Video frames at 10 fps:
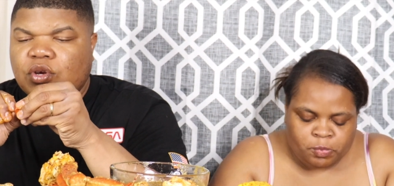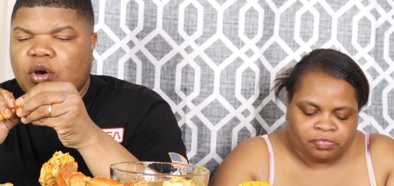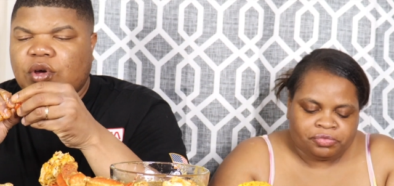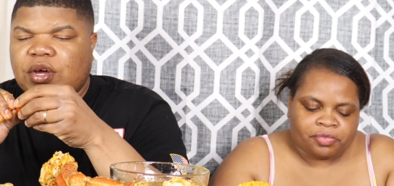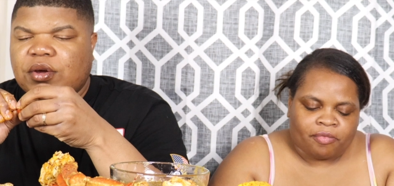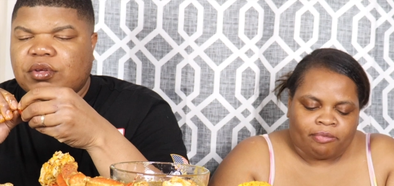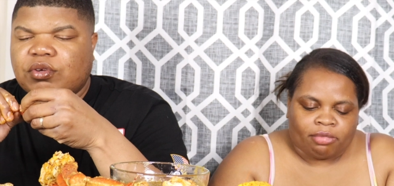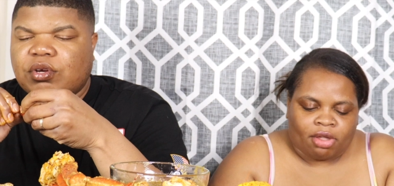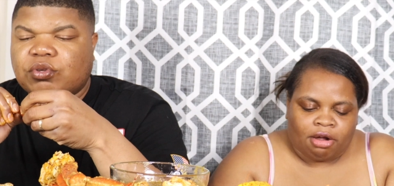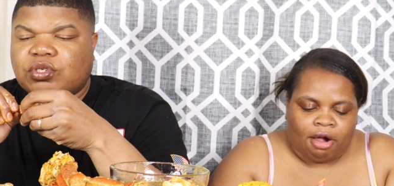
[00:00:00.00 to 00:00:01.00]
Speaker 1: know, er,
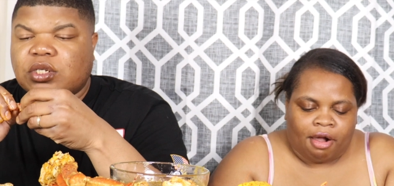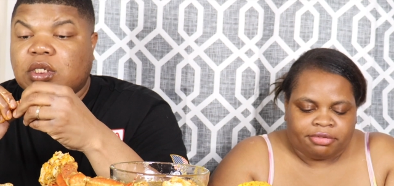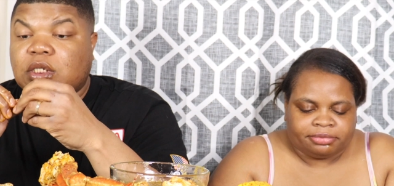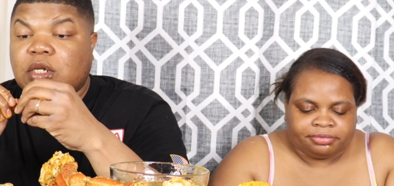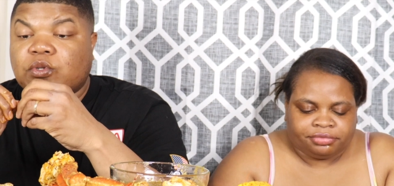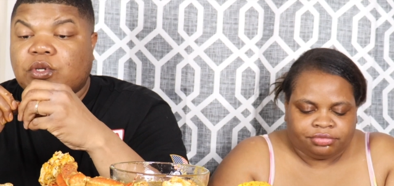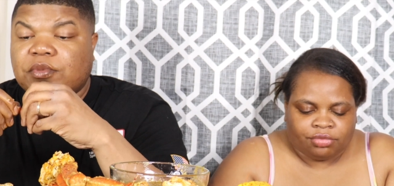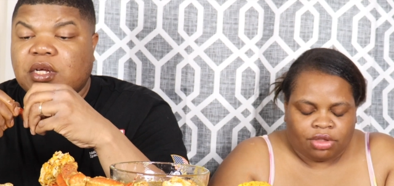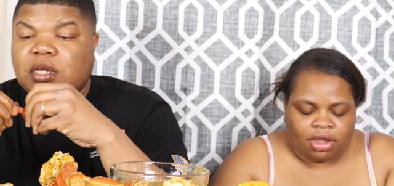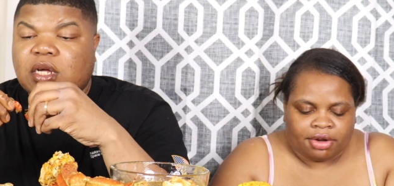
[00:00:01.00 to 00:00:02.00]
you know, since social
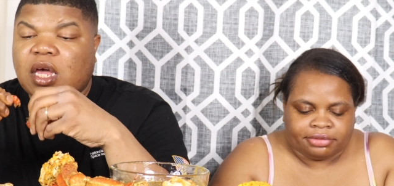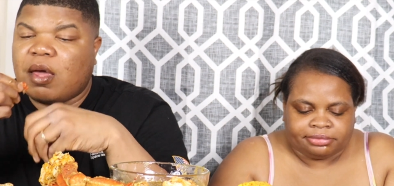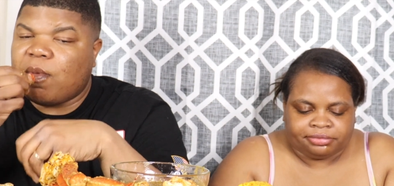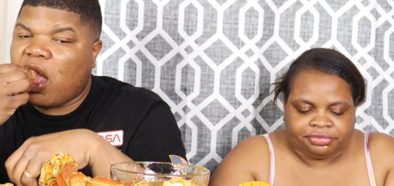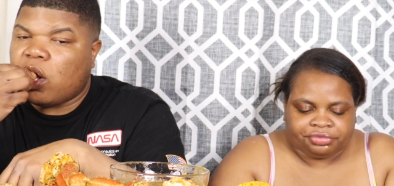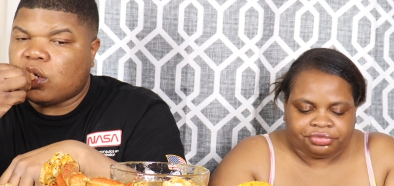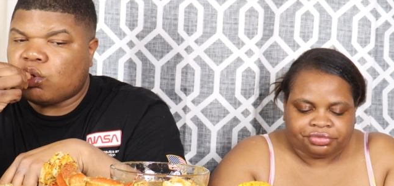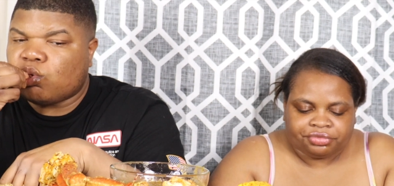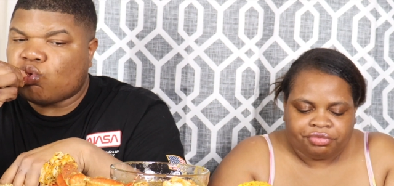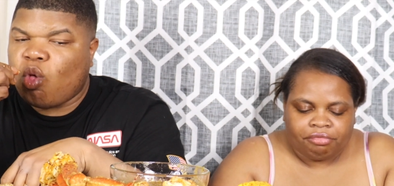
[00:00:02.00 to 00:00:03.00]
media came out,
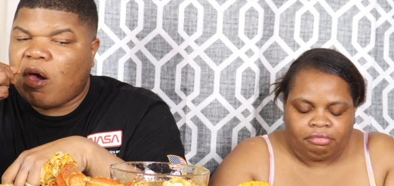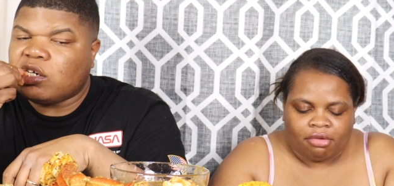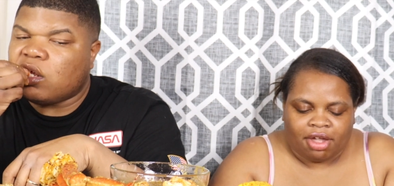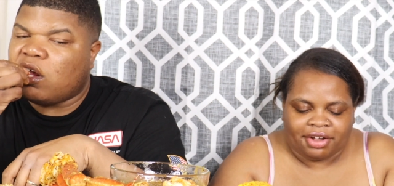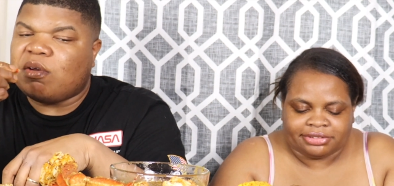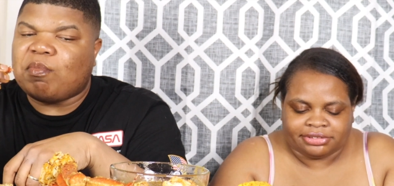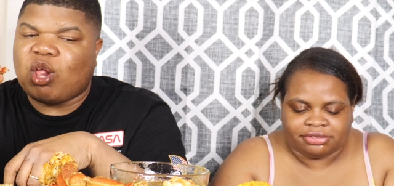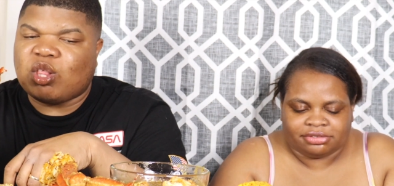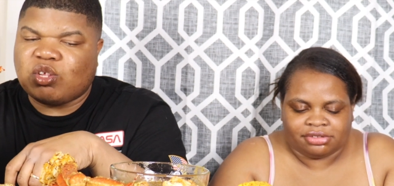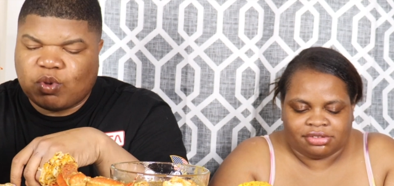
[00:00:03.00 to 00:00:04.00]

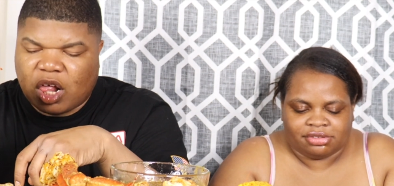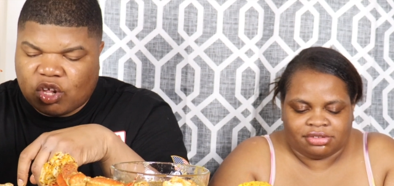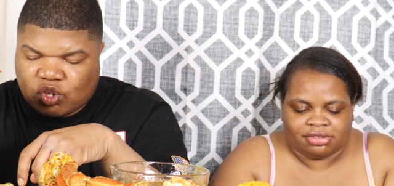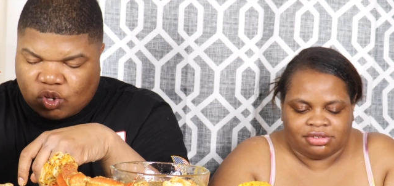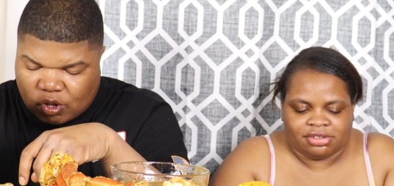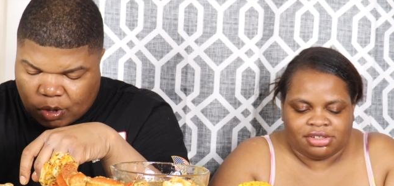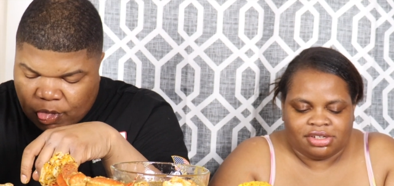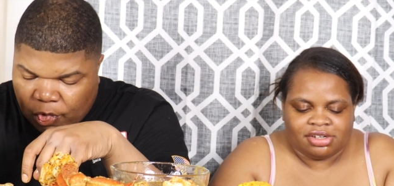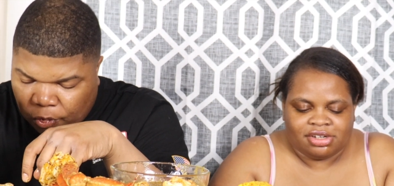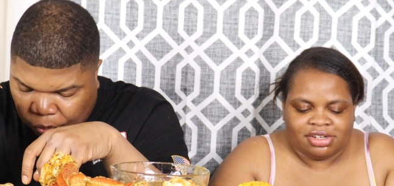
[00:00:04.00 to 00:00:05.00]
everybody's some gangsters.
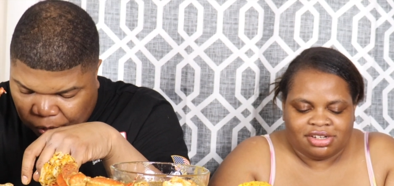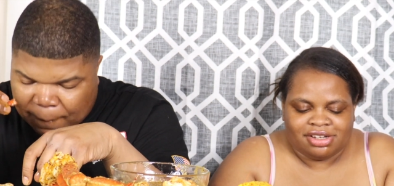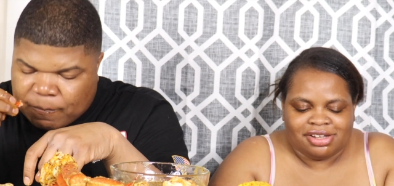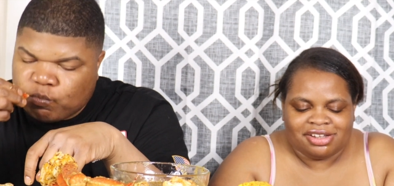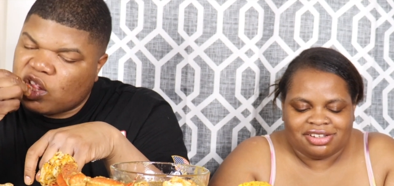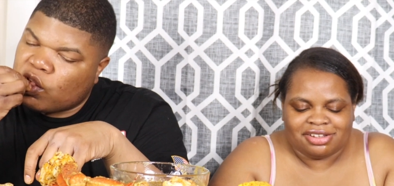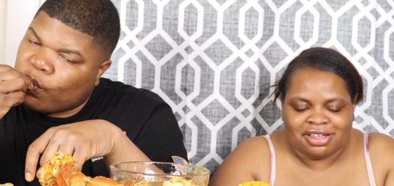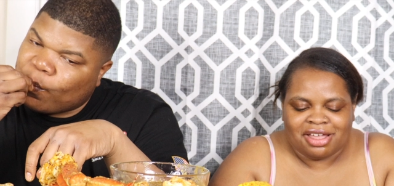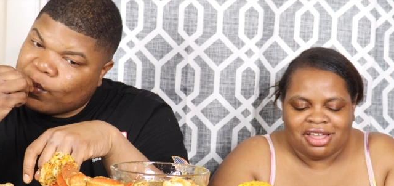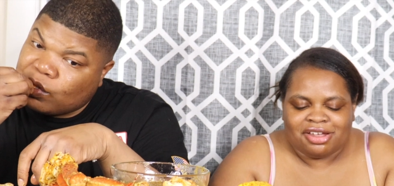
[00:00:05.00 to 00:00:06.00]

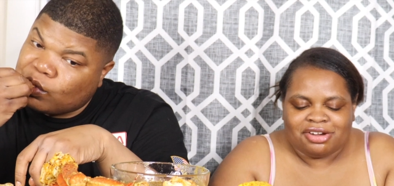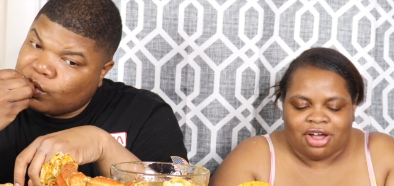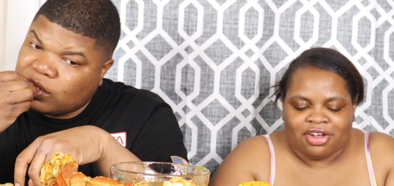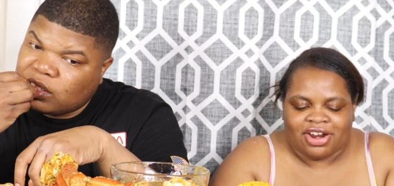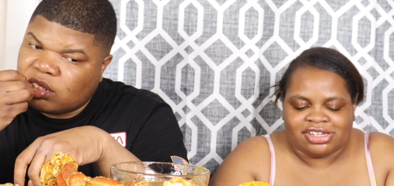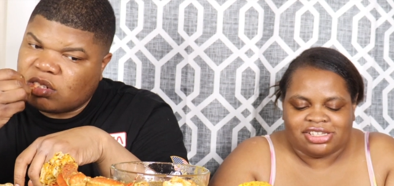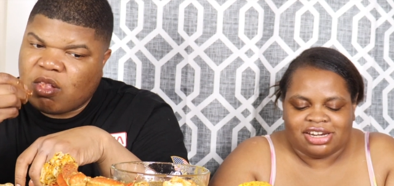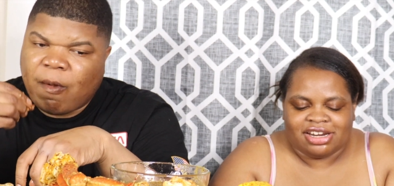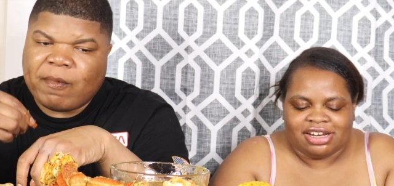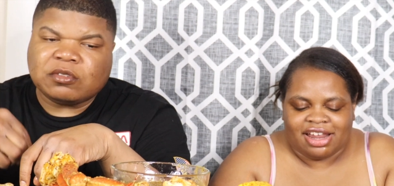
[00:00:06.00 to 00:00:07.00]
Speaker 2: No, that's
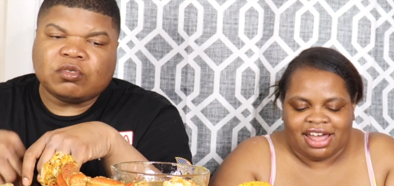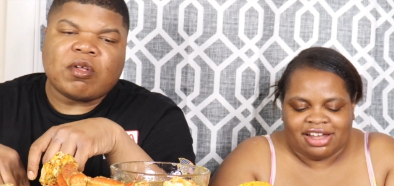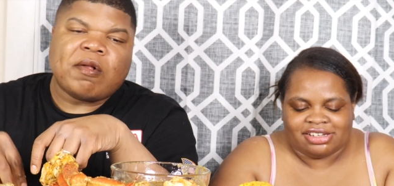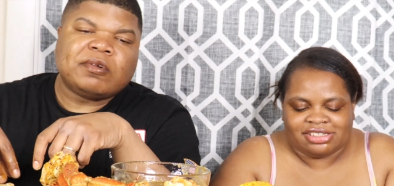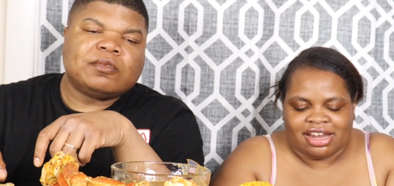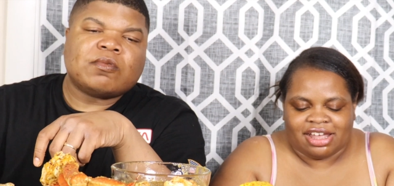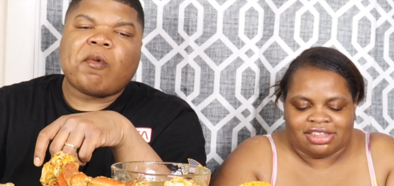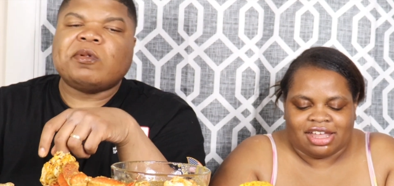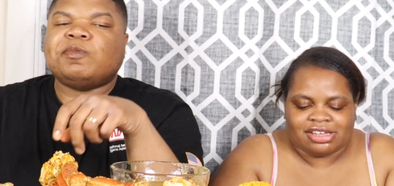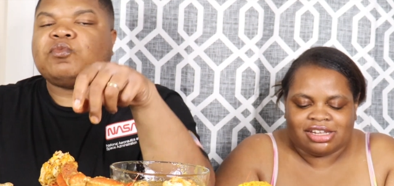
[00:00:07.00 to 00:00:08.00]
in the last,
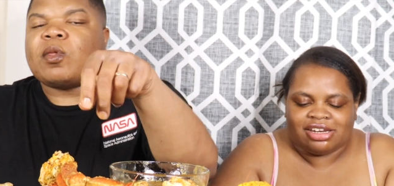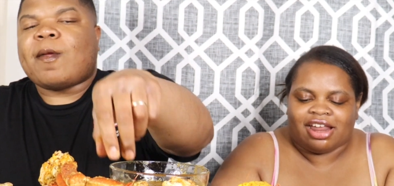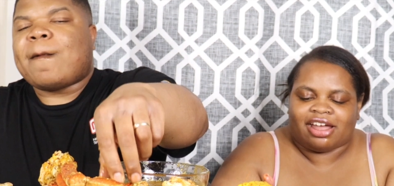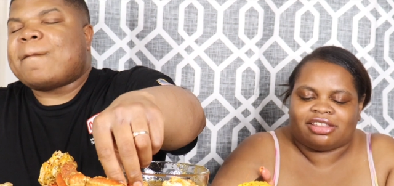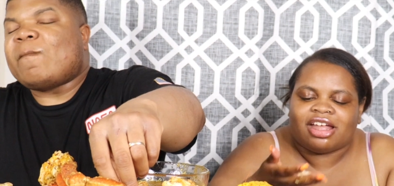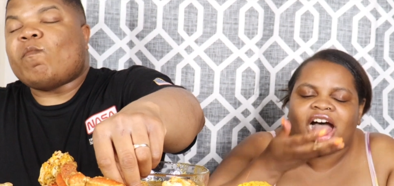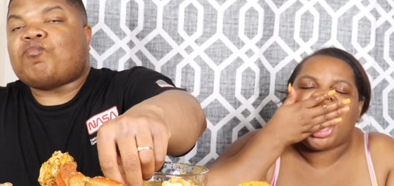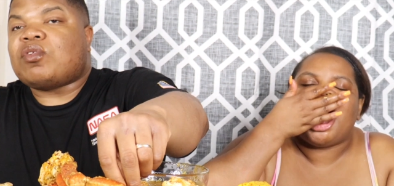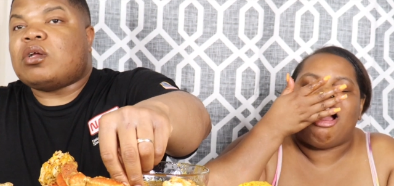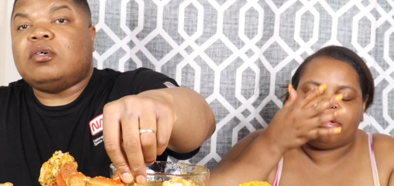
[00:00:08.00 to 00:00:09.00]
like, that's in like the
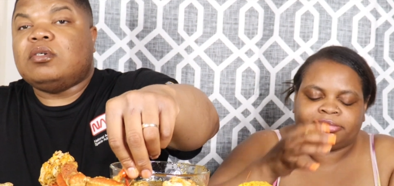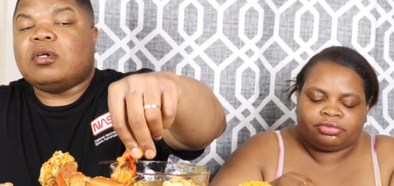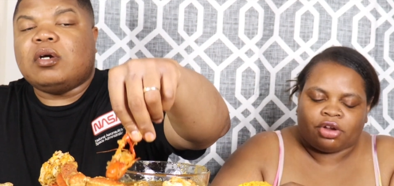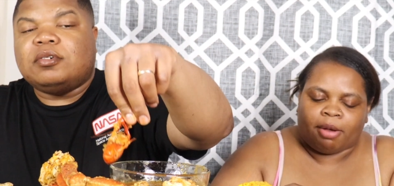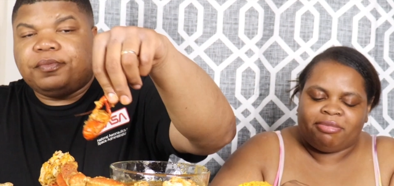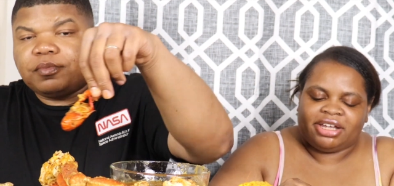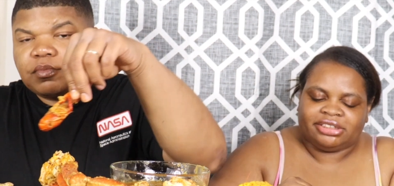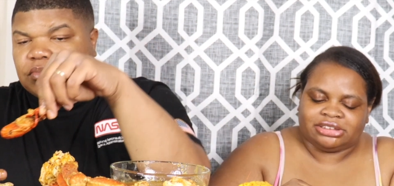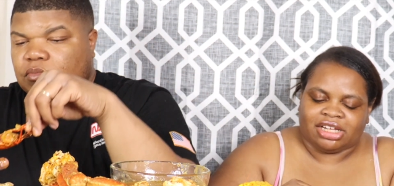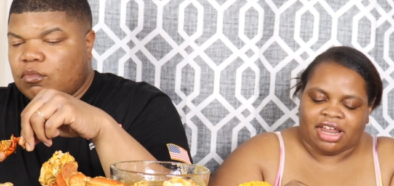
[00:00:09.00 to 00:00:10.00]

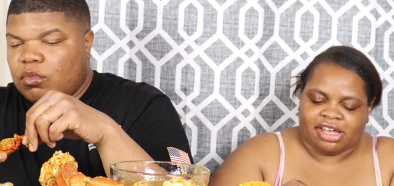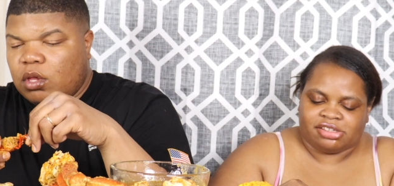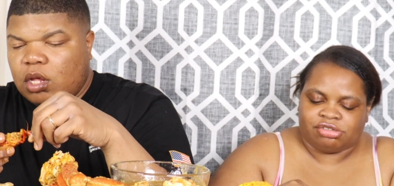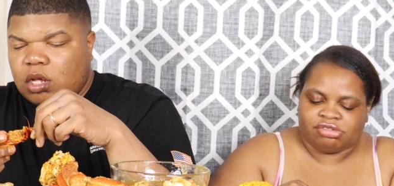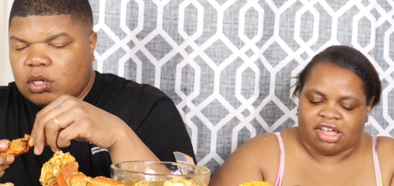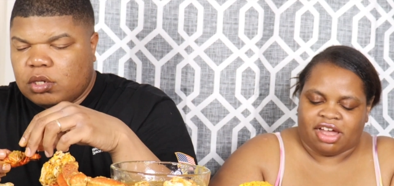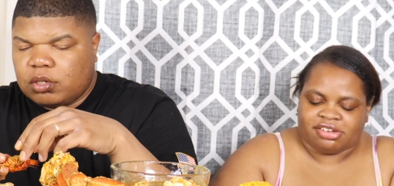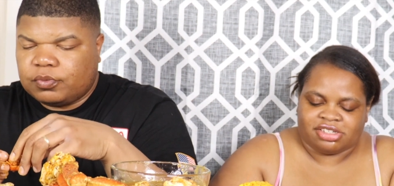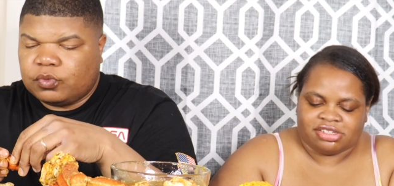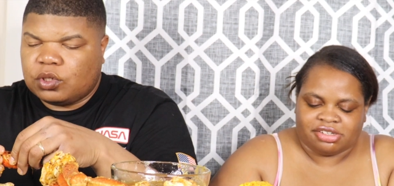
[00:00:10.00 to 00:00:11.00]
mid to late two
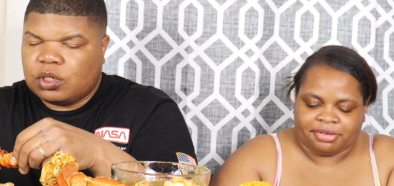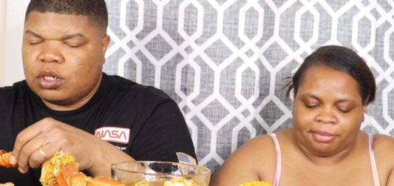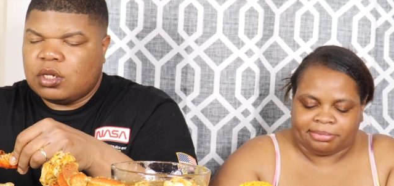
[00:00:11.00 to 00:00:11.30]
thousands.